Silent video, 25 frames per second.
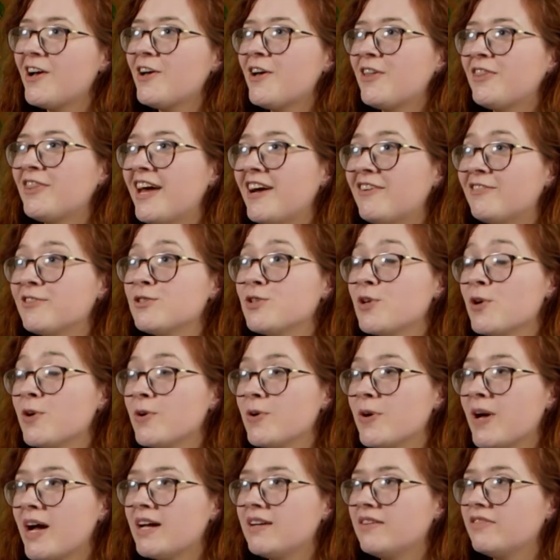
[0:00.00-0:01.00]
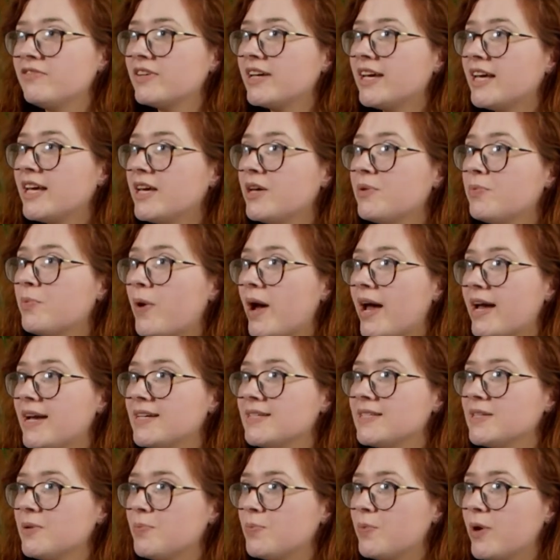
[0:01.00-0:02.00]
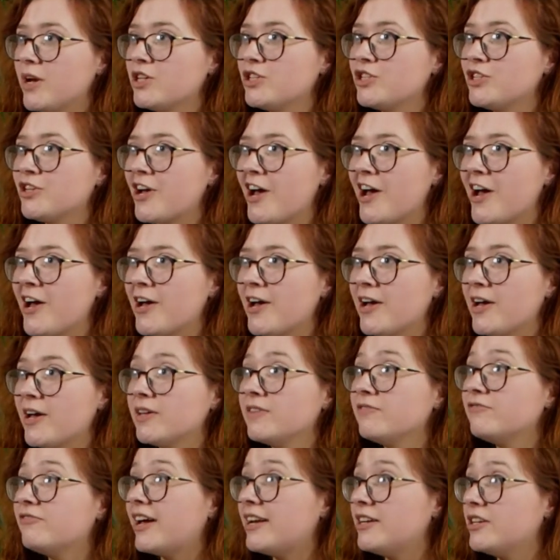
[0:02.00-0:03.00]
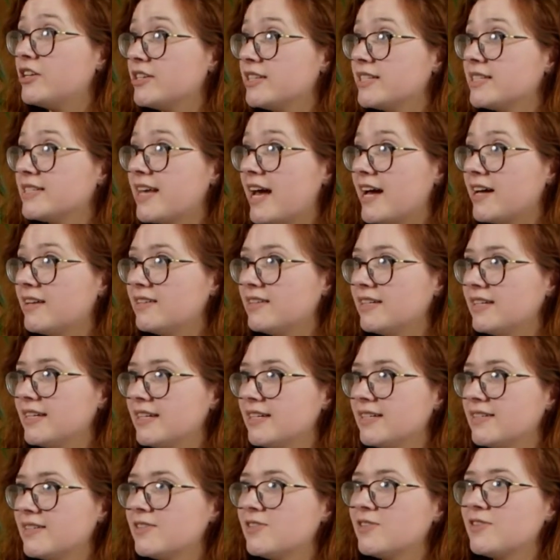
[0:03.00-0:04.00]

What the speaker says: There are two kind of key ways in which vendors sell these.